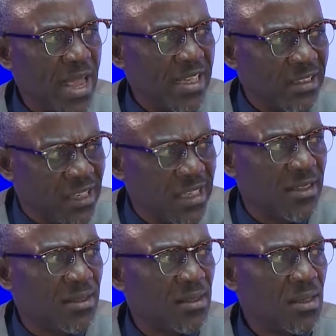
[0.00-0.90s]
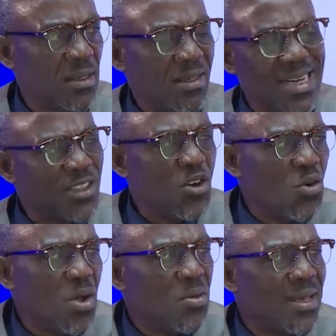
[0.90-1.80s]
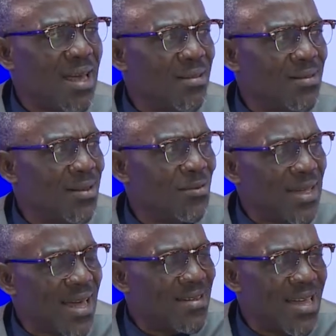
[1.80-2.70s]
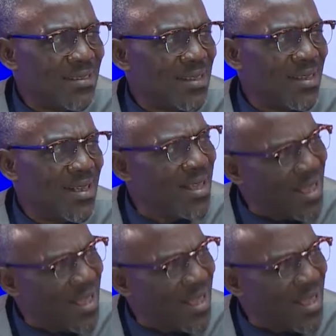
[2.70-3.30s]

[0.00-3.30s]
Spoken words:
it is, there's no way we can get a